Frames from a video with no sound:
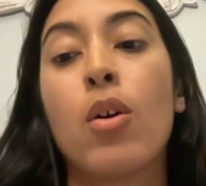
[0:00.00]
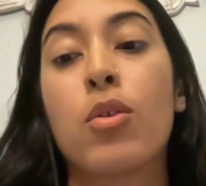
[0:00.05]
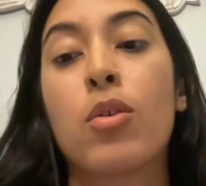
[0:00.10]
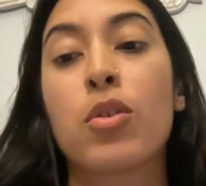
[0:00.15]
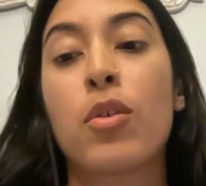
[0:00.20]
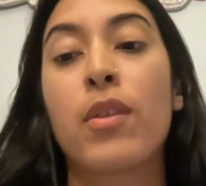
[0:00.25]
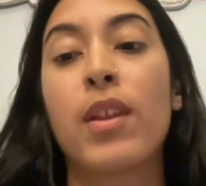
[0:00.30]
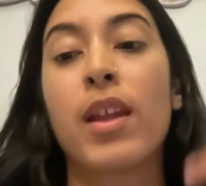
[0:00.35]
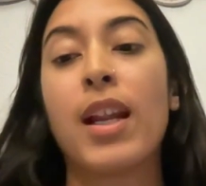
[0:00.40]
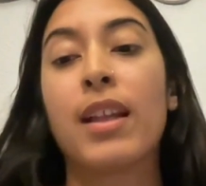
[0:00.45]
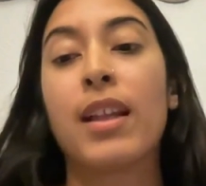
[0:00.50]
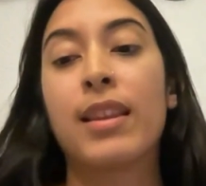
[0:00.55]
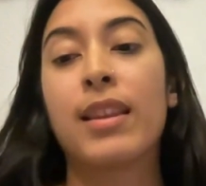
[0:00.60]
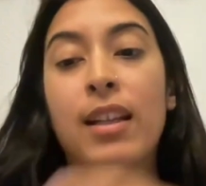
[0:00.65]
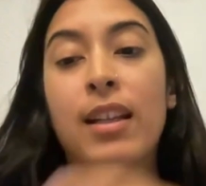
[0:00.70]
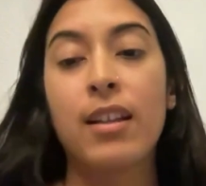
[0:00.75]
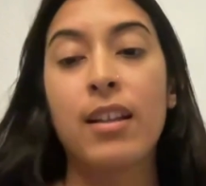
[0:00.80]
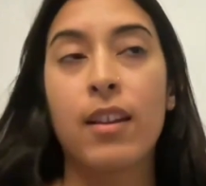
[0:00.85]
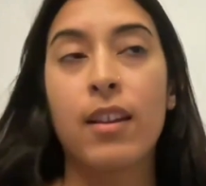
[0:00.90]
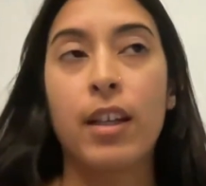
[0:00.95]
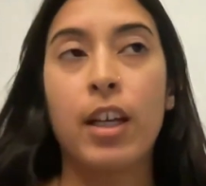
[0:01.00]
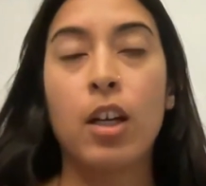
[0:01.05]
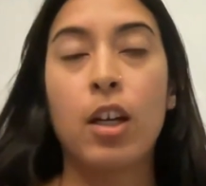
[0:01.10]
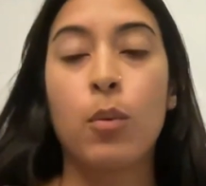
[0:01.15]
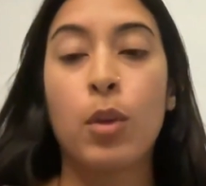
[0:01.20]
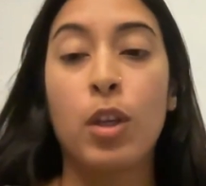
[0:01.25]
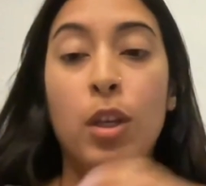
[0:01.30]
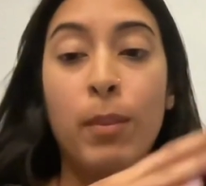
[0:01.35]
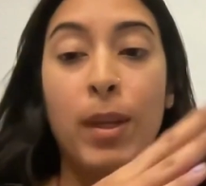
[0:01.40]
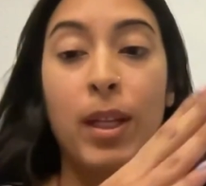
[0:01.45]
so then at the end of the year,
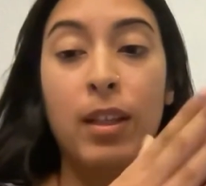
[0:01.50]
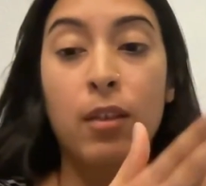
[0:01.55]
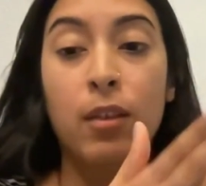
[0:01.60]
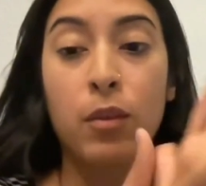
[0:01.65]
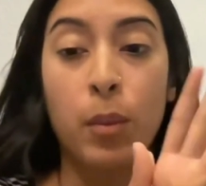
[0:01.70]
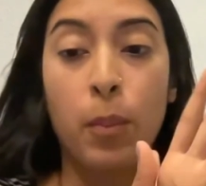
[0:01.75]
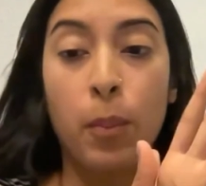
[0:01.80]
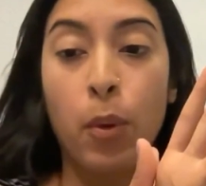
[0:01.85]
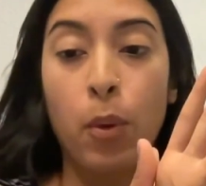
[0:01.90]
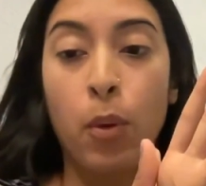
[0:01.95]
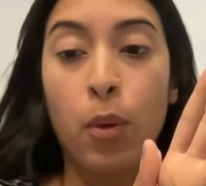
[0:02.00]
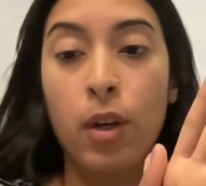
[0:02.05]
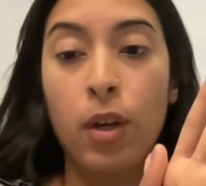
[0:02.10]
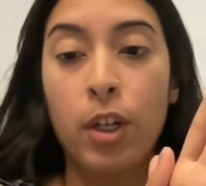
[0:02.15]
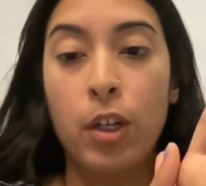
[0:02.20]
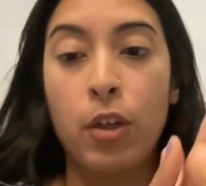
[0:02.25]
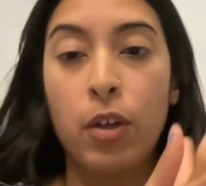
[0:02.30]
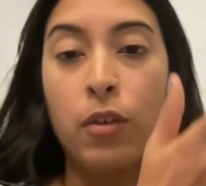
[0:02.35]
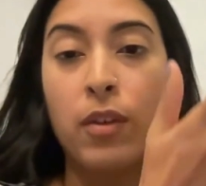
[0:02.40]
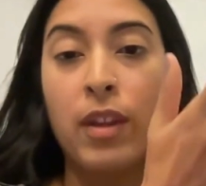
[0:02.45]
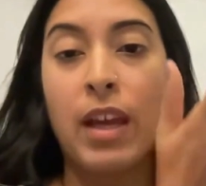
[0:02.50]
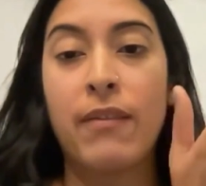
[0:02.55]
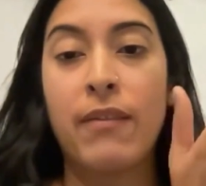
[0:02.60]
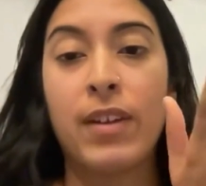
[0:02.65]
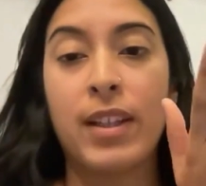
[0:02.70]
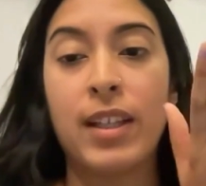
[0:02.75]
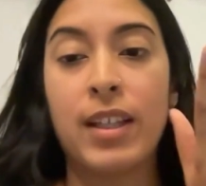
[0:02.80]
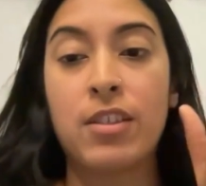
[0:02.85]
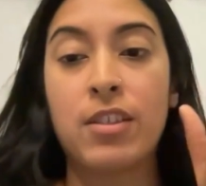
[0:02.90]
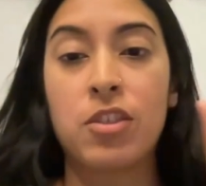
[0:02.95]
when you make the report, you know that
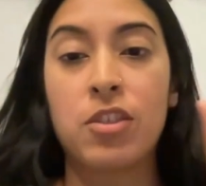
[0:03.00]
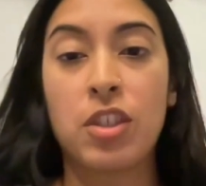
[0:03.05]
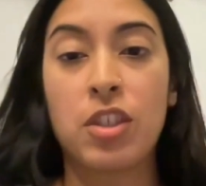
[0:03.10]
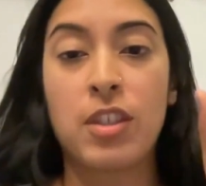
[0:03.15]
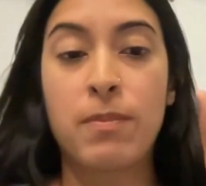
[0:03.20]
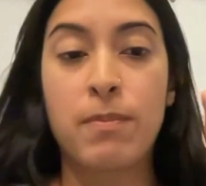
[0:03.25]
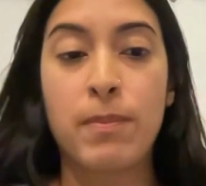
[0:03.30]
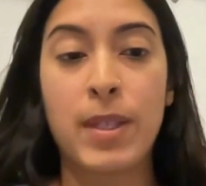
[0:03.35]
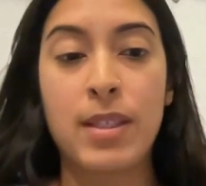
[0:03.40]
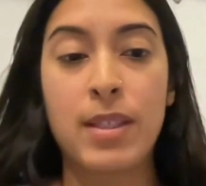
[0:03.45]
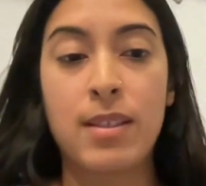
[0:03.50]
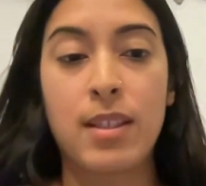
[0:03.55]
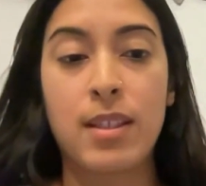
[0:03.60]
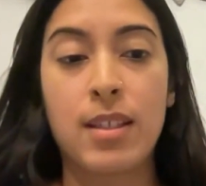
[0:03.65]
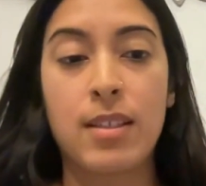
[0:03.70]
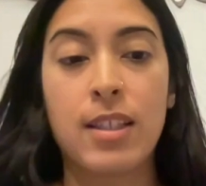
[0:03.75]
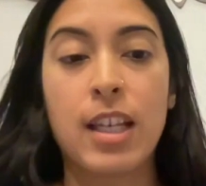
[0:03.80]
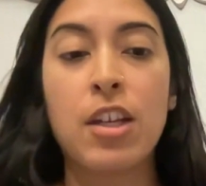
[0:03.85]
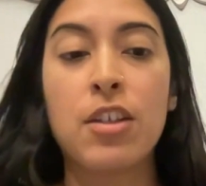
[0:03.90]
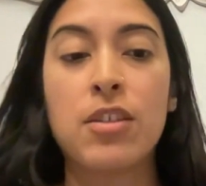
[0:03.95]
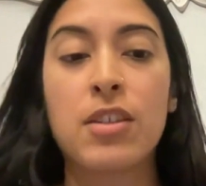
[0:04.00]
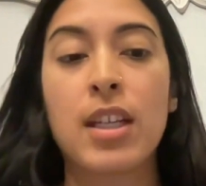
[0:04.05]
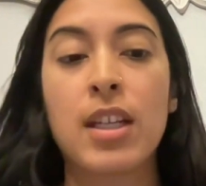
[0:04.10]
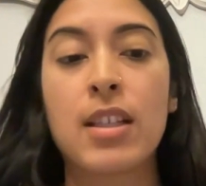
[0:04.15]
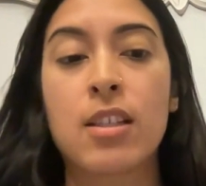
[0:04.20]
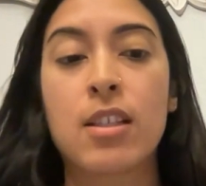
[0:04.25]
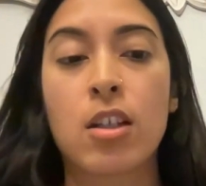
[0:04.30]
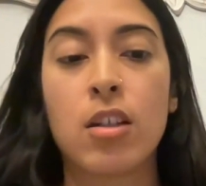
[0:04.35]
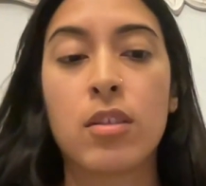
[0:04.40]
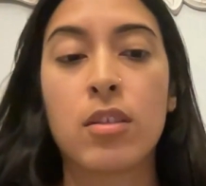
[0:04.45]
everything is just business. And you said
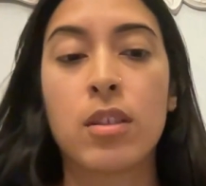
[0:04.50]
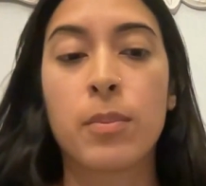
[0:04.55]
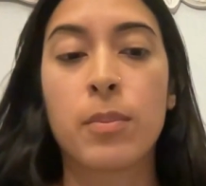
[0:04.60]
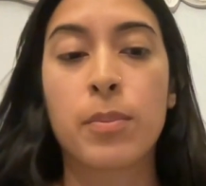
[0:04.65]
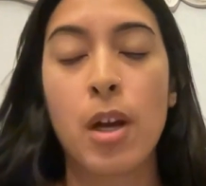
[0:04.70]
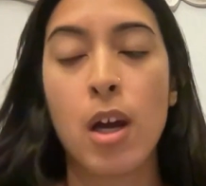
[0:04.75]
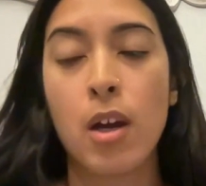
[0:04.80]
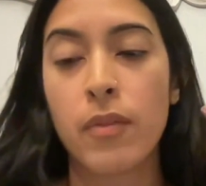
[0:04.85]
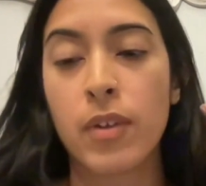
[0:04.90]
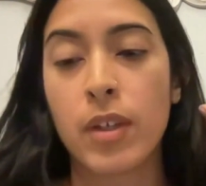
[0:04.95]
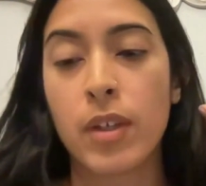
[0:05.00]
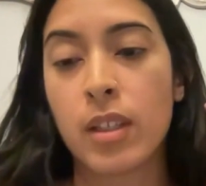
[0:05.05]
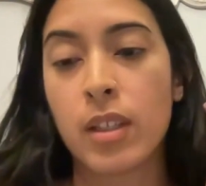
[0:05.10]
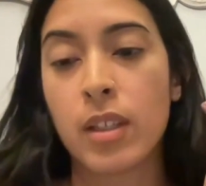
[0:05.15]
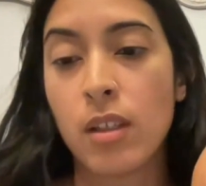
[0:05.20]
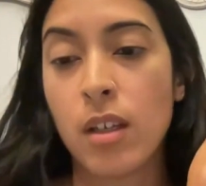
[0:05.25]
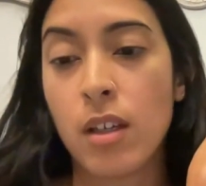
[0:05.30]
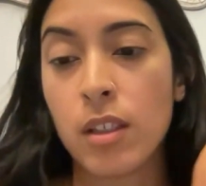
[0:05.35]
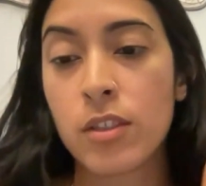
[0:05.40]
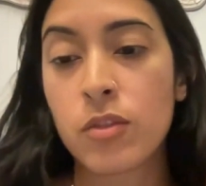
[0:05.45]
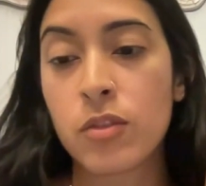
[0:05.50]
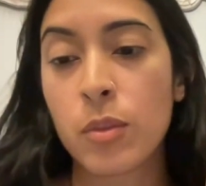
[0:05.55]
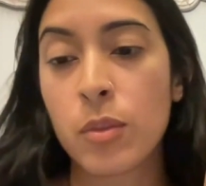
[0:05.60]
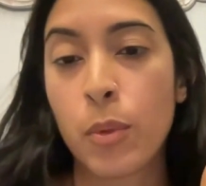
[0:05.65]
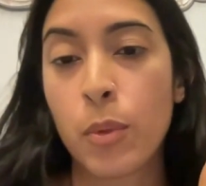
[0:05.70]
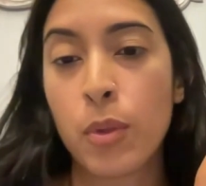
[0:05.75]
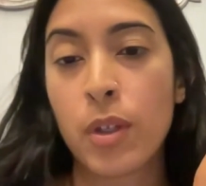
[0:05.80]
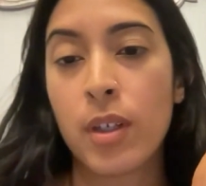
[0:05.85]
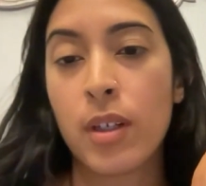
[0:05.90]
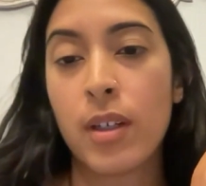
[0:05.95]
it's called the profit and loss
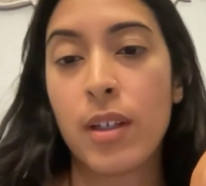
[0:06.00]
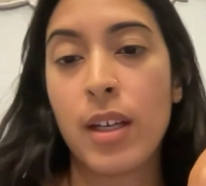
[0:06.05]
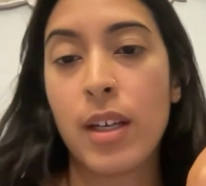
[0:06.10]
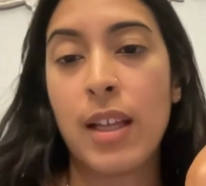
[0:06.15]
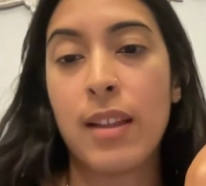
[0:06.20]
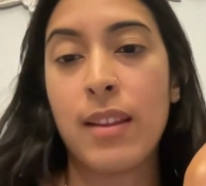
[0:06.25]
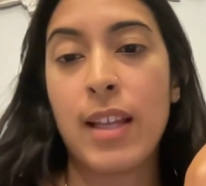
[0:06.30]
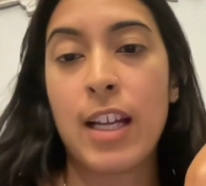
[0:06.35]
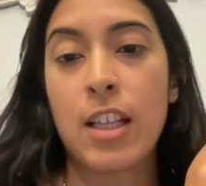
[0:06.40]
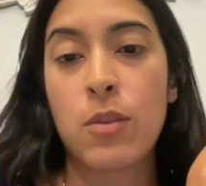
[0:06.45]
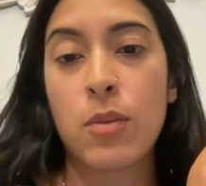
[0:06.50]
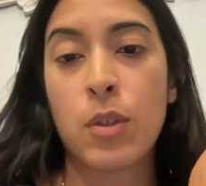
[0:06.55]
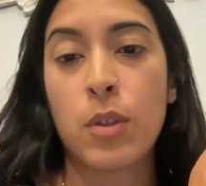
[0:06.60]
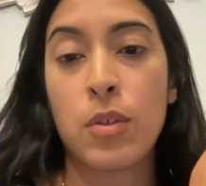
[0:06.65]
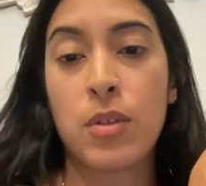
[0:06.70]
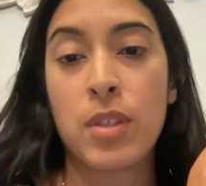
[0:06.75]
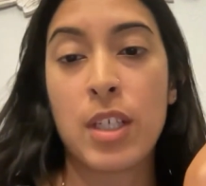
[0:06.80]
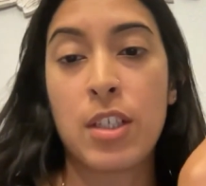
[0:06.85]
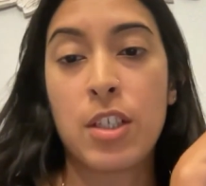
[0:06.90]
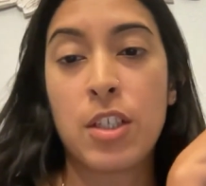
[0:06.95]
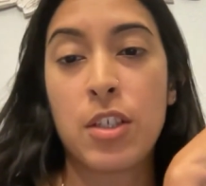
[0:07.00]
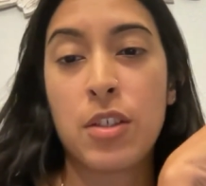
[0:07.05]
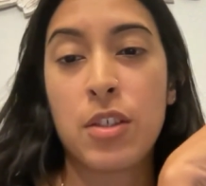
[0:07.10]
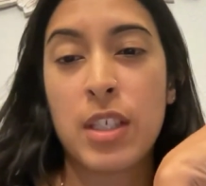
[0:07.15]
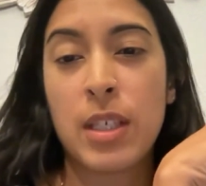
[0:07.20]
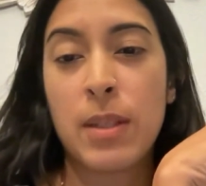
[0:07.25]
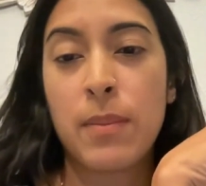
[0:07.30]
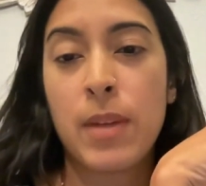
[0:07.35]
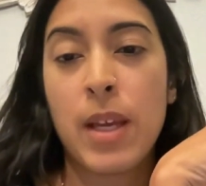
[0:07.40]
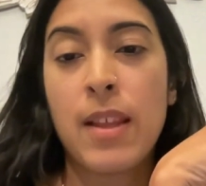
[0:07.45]
report. And that's what you sent
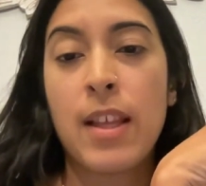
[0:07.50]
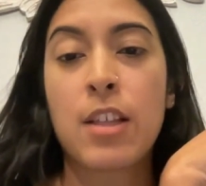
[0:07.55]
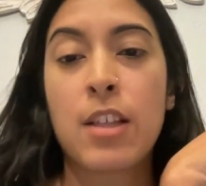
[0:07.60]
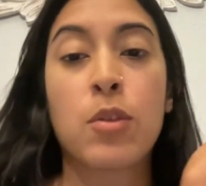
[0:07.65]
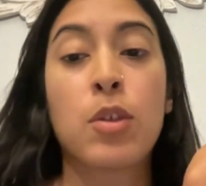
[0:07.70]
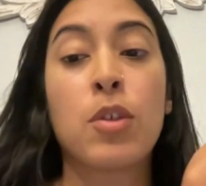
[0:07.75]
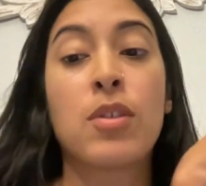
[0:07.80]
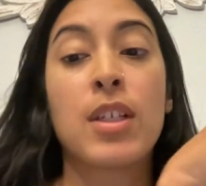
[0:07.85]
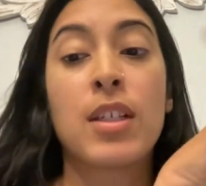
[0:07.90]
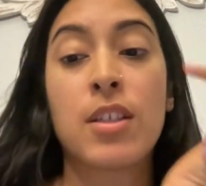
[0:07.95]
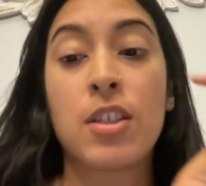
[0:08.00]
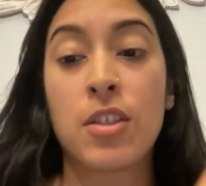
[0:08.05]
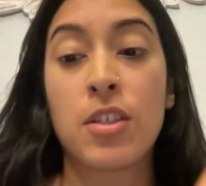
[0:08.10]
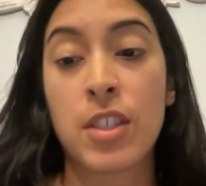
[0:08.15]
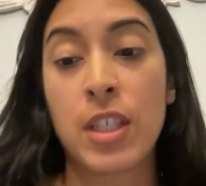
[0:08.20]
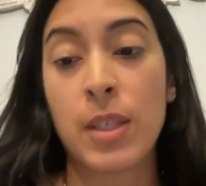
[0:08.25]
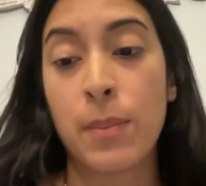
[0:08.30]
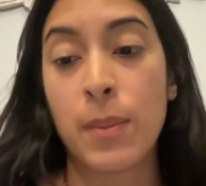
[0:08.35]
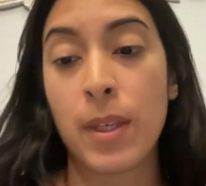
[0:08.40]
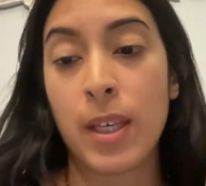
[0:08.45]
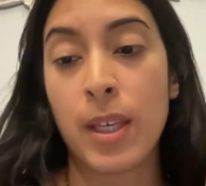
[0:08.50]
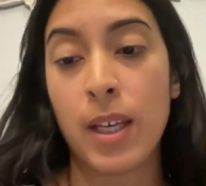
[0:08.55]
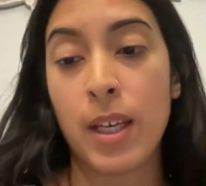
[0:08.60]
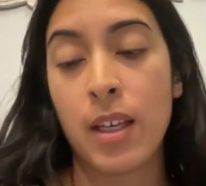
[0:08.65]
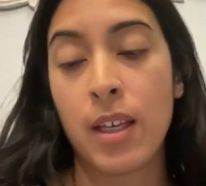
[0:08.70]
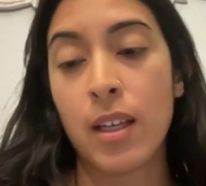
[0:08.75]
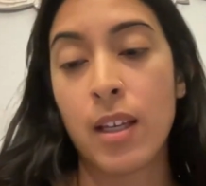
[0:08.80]
to your CPA.